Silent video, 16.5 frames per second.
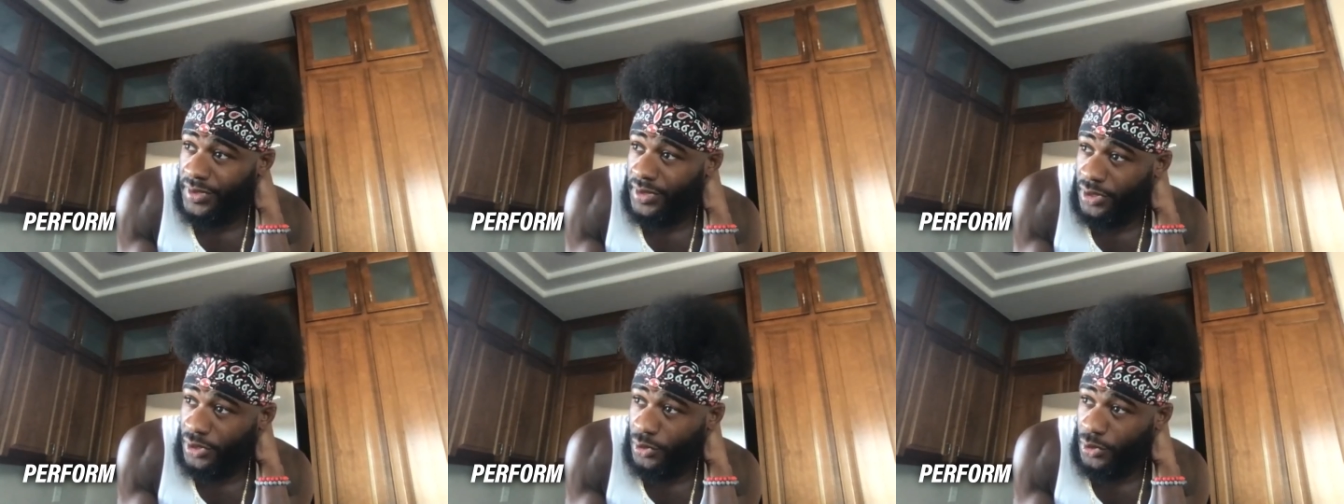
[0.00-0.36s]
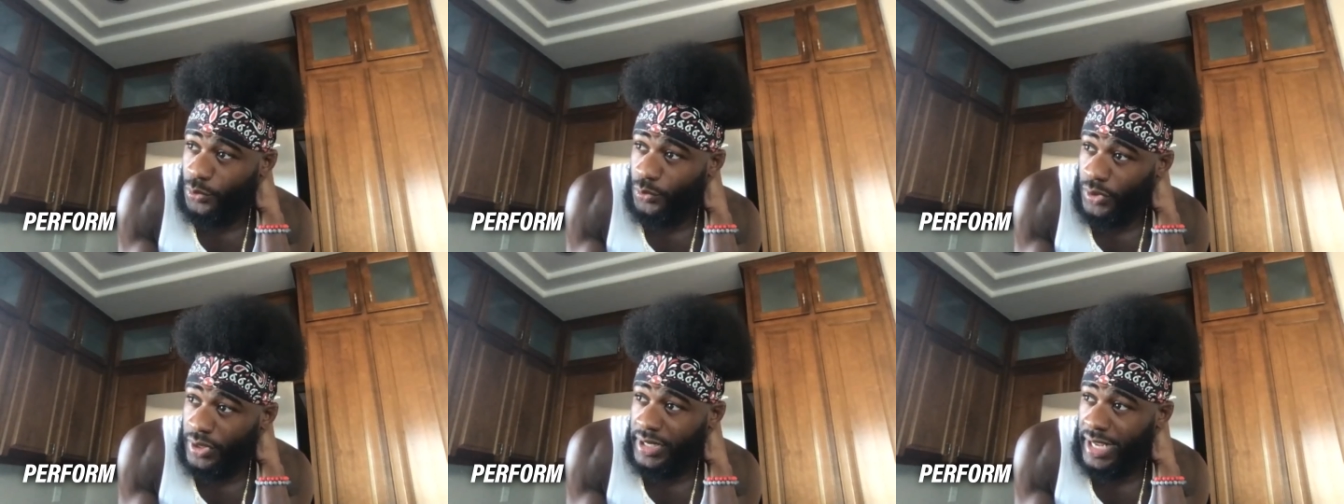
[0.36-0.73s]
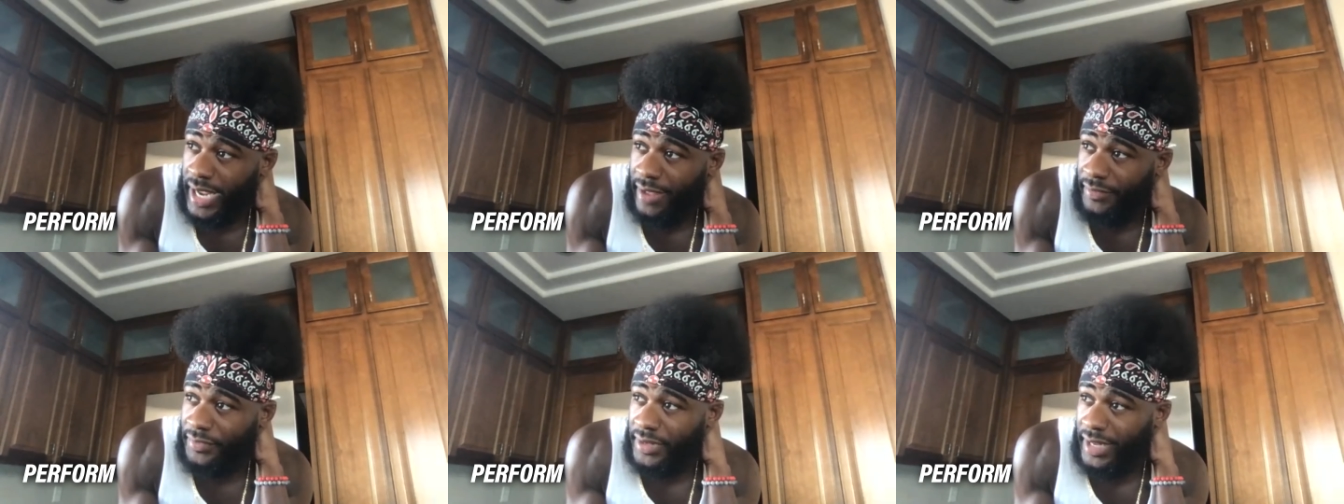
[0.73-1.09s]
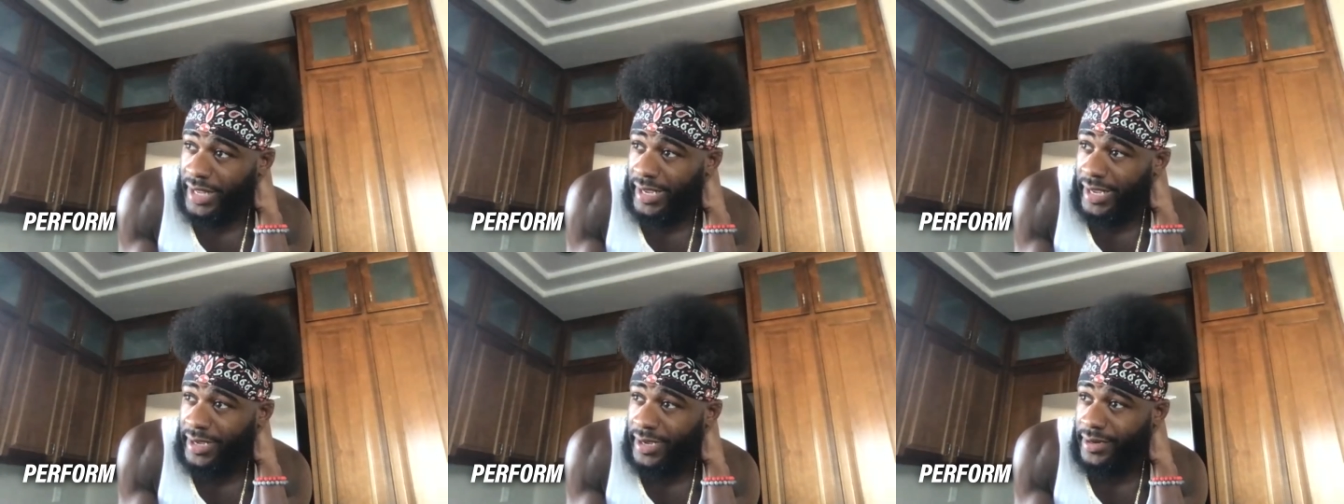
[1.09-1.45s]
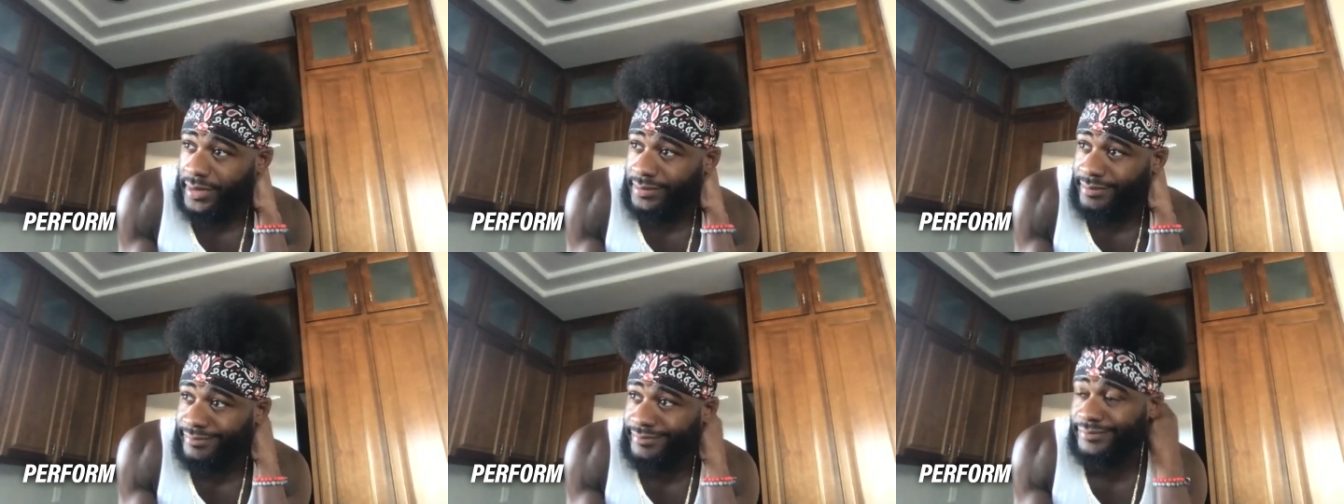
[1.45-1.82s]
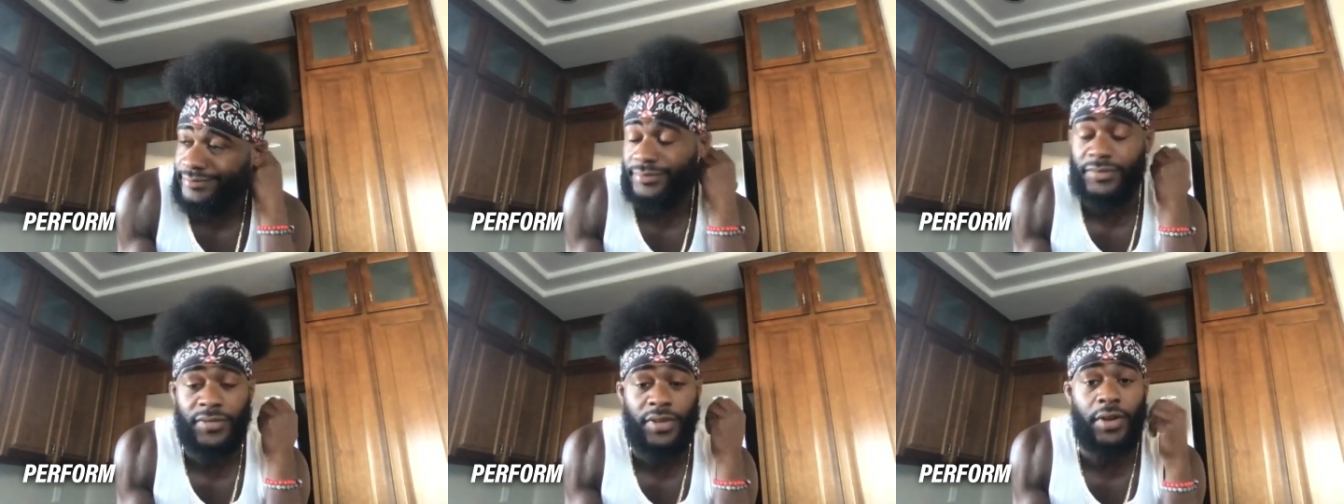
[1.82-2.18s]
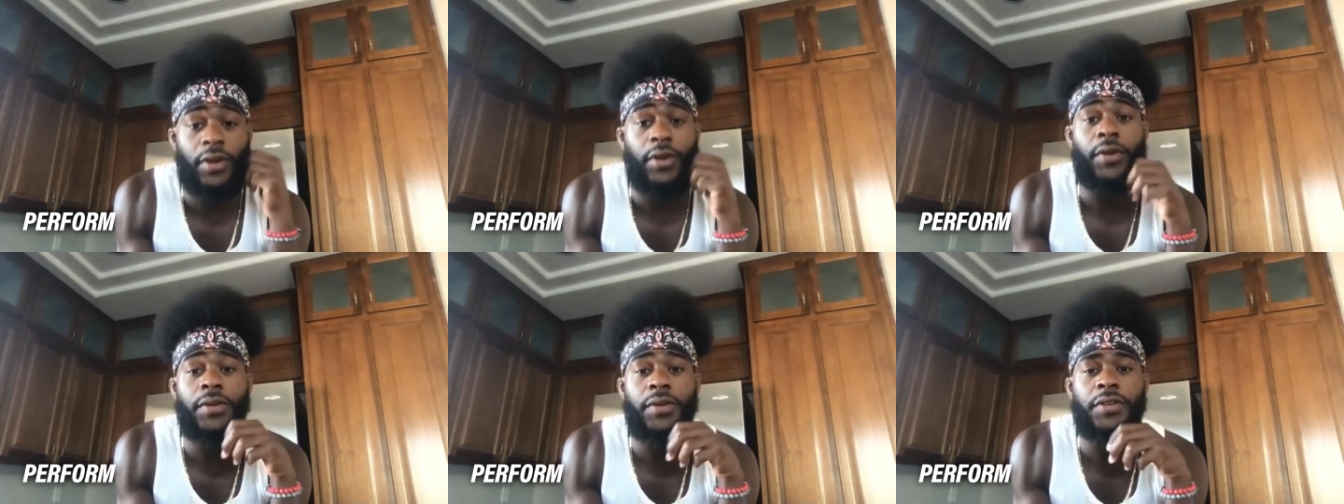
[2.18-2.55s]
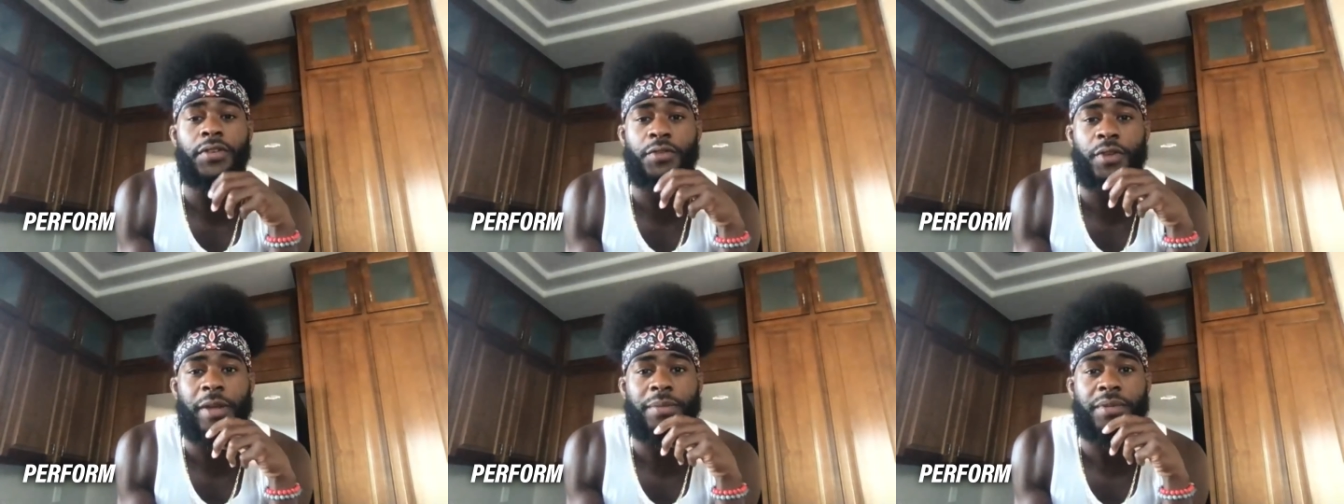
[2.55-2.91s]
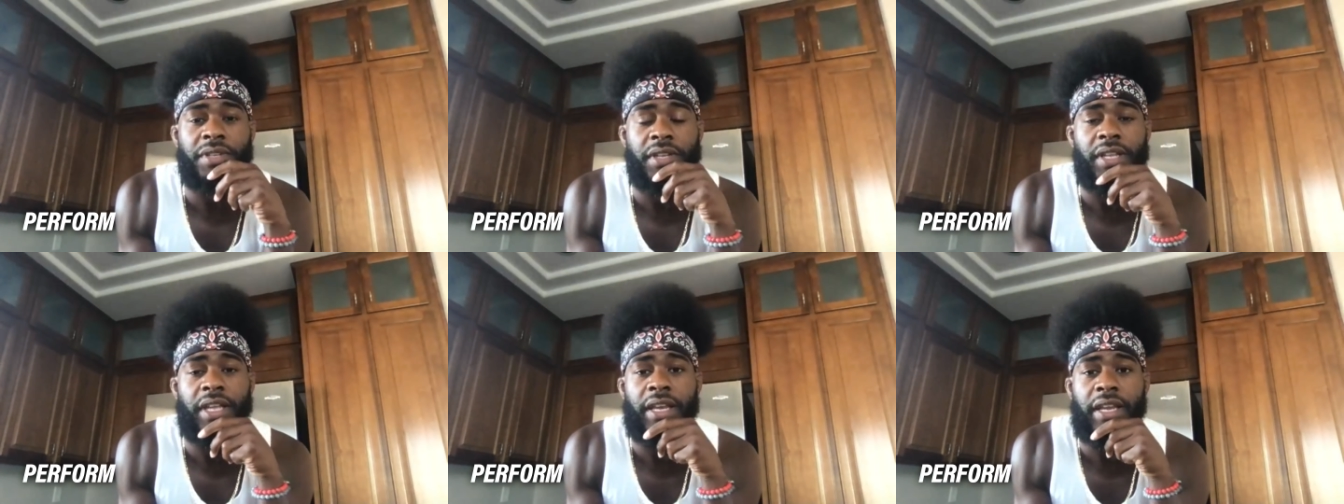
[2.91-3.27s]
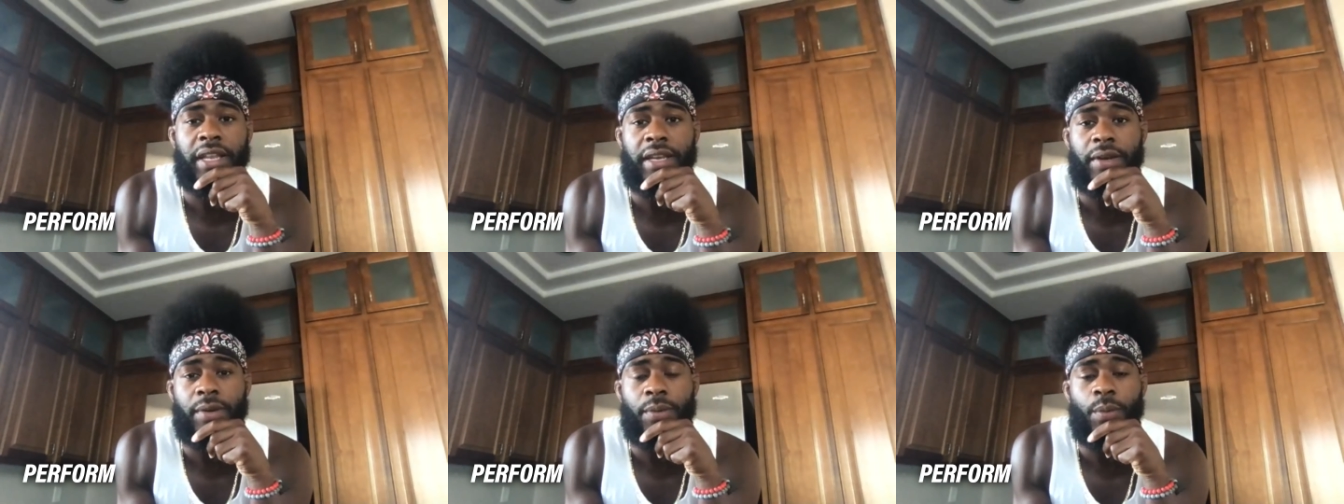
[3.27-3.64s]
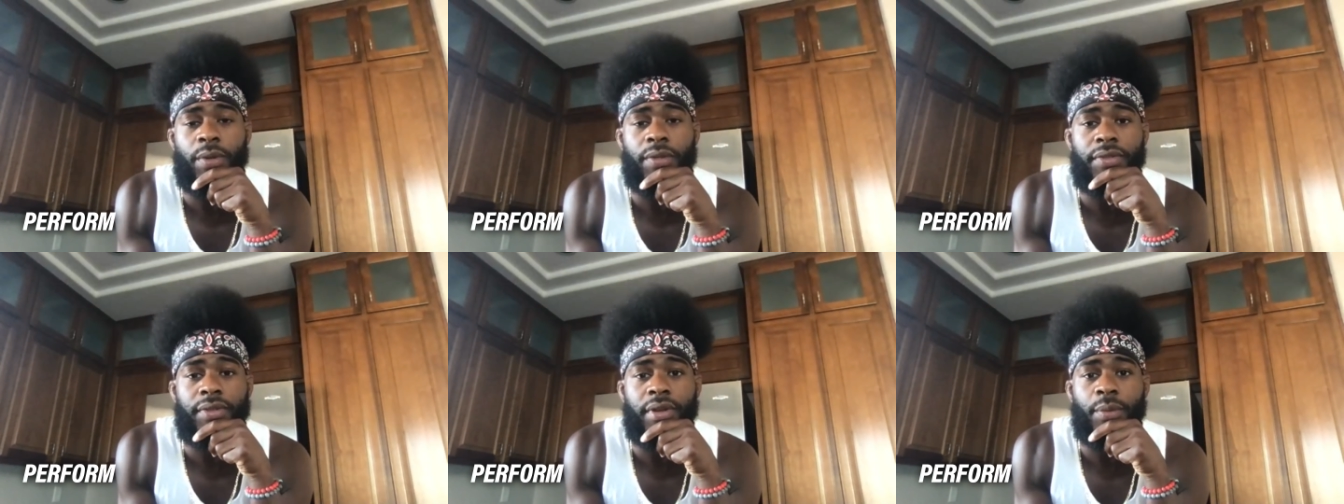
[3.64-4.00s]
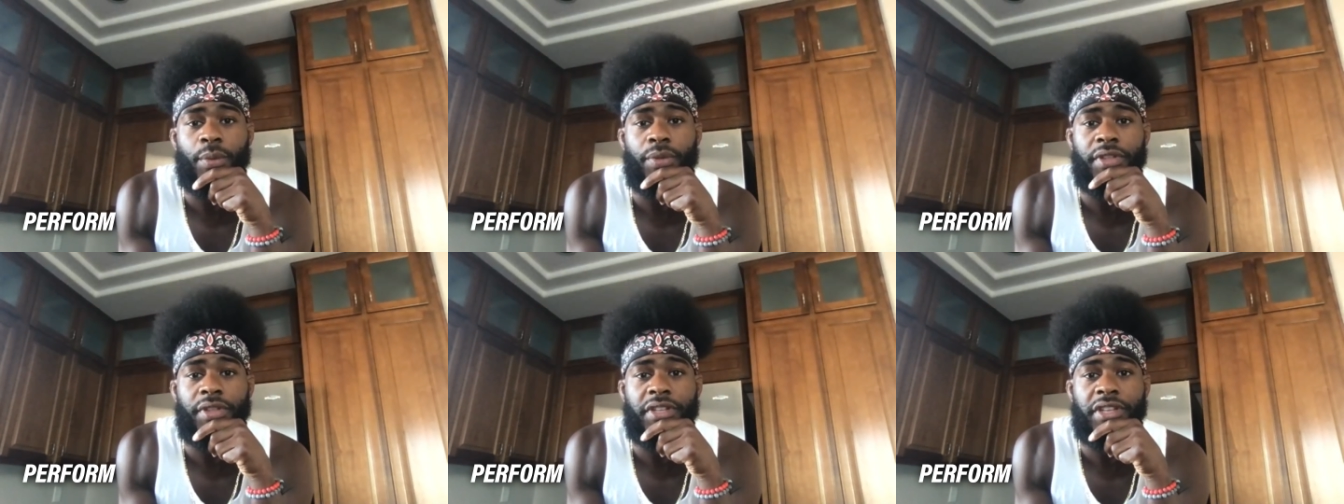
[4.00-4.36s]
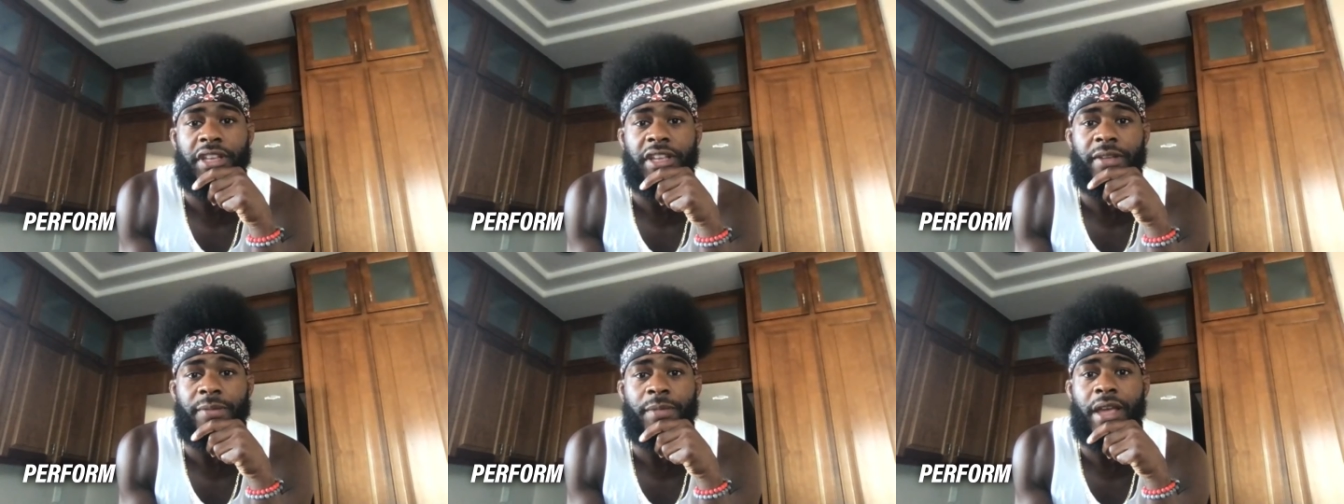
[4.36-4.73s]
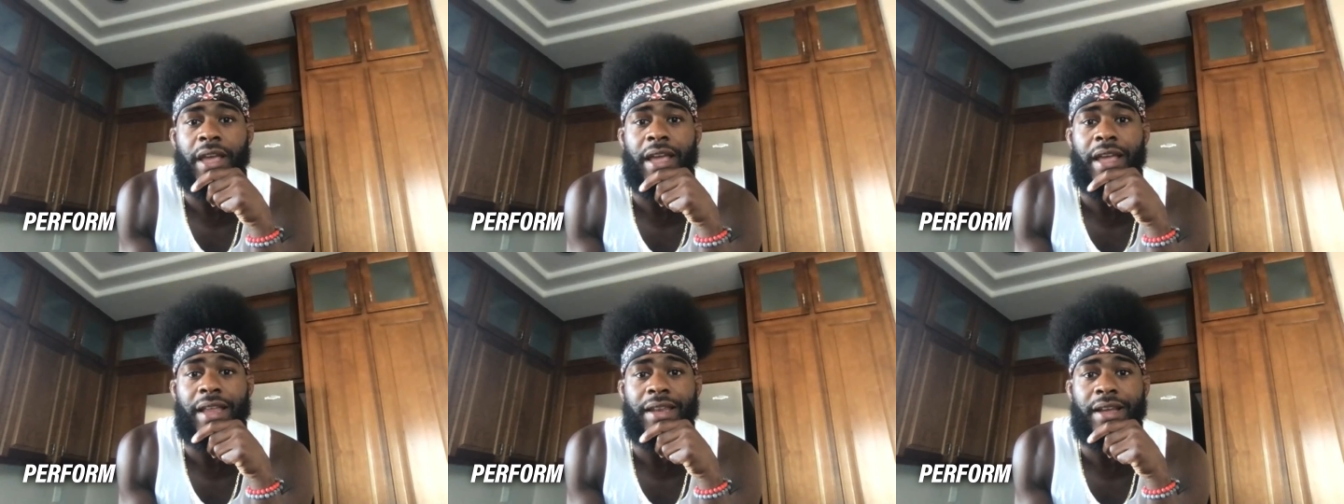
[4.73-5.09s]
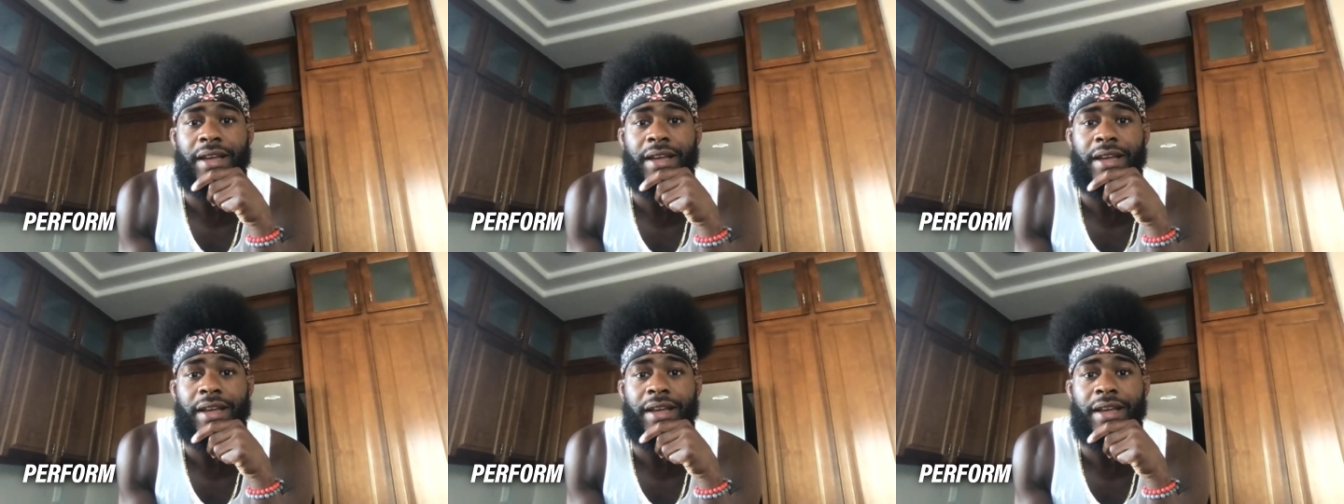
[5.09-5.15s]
You really have to like earn your stripes to get in with the team, and